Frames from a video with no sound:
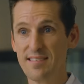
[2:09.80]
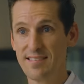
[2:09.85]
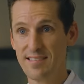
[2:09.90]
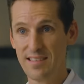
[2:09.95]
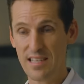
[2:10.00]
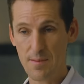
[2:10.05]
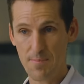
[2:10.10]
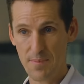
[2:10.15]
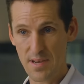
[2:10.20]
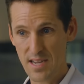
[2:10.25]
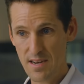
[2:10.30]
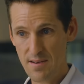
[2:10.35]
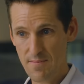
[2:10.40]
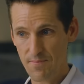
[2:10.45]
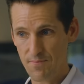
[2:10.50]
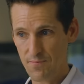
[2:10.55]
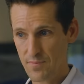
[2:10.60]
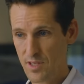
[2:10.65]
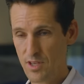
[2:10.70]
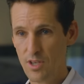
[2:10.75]
may not be the
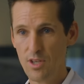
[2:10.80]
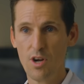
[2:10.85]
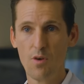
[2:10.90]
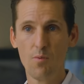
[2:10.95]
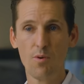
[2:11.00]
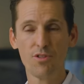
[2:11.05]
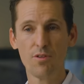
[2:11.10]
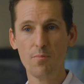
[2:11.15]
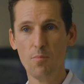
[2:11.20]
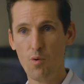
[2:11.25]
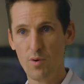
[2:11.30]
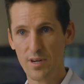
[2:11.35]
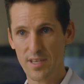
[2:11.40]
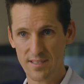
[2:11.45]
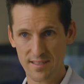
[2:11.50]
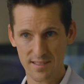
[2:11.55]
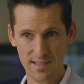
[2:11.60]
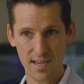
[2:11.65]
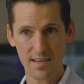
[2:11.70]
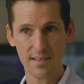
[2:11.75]
desired look and you
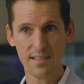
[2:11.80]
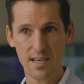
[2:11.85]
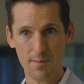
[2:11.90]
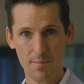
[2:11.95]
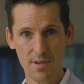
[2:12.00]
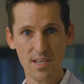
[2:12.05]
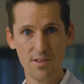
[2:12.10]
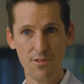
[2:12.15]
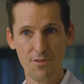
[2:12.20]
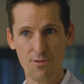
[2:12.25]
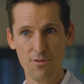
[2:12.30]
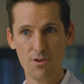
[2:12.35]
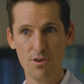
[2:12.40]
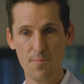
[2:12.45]
may have to tweak the